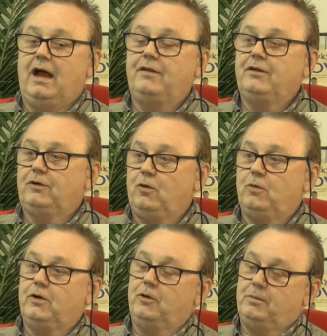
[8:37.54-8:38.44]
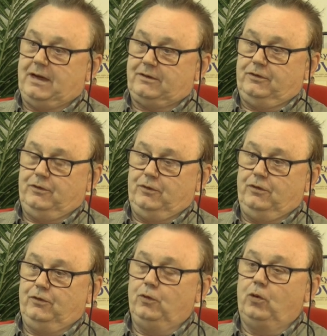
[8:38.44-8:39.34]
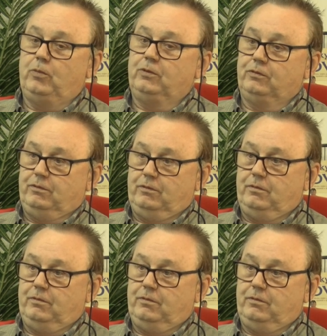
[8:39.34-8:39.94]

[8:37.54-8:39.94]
and the dog go back to the normal.